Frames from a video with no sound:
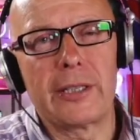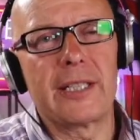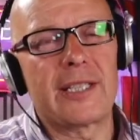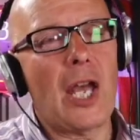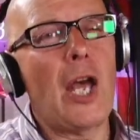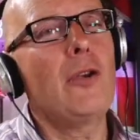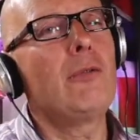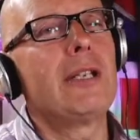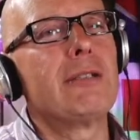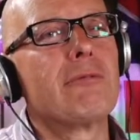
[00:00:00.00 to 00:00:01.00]
And it's
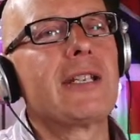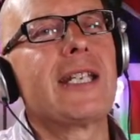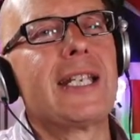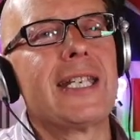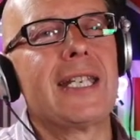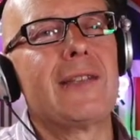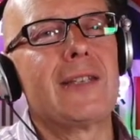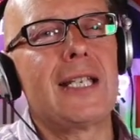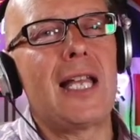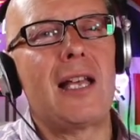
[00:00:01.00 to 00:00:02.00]
only really in the
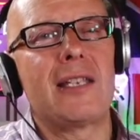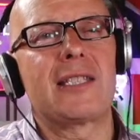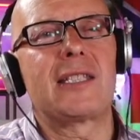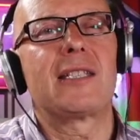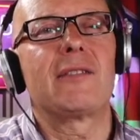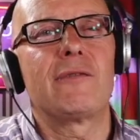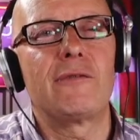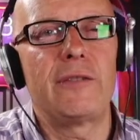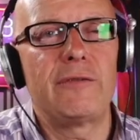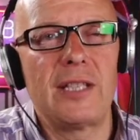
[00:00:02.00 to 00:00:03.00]
last
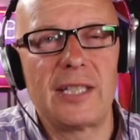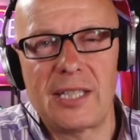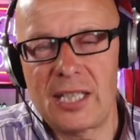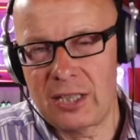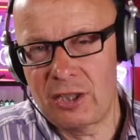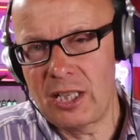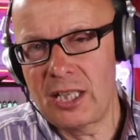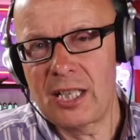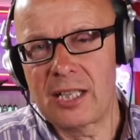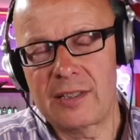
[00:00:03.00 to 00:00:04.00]
50 to 60
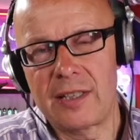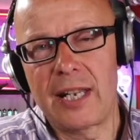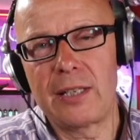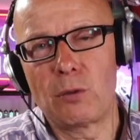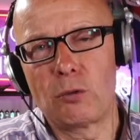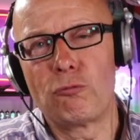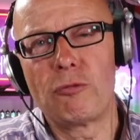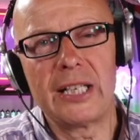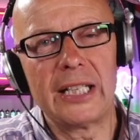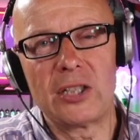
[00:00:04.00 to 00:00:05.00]
years that anyone
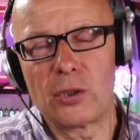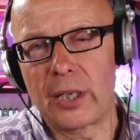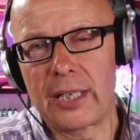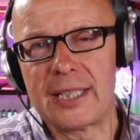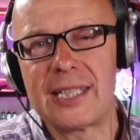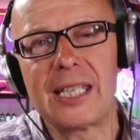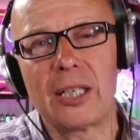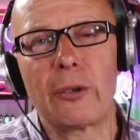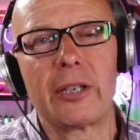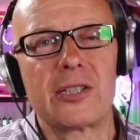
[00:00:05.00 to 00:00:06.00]
really took any
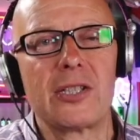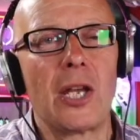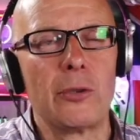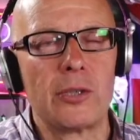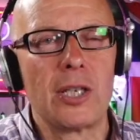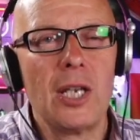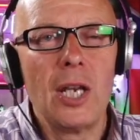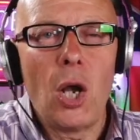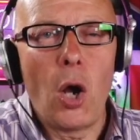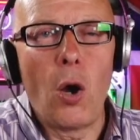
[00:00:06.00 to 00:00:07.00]
serious note
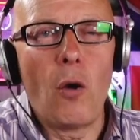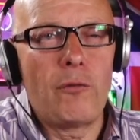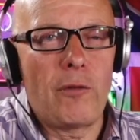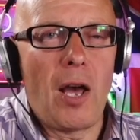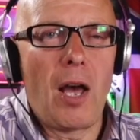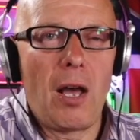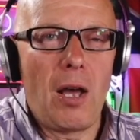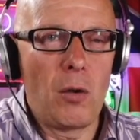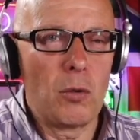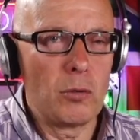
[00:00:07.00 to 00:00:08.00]
of our
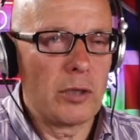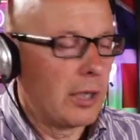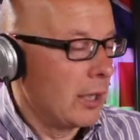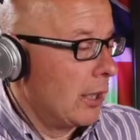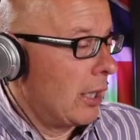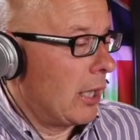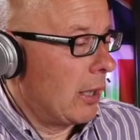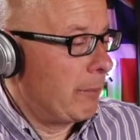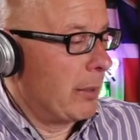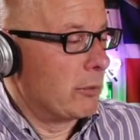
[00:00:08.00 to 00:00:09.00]
old
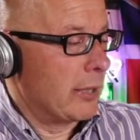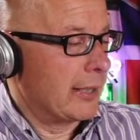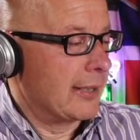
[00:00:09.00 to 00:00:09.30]
buildings